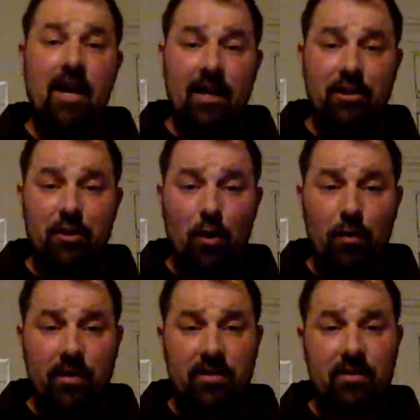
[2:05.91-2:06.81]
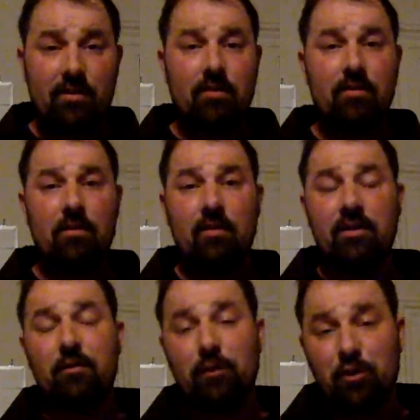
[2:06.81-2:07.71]
And so this
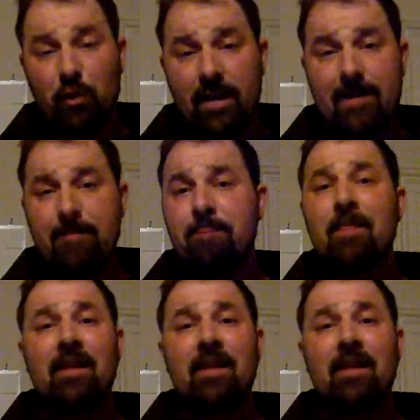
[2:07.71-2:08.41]
retreat